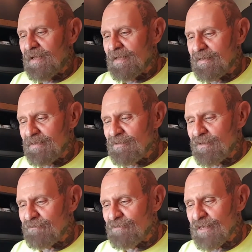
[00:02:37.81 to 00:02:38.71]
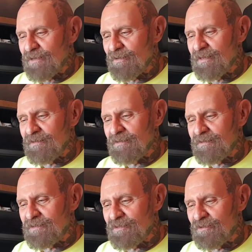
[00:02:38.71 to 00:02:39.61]
and then you configure it
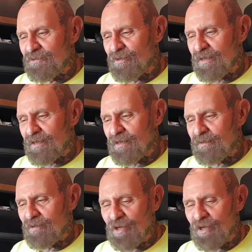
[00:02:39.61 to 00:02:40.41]
to uh,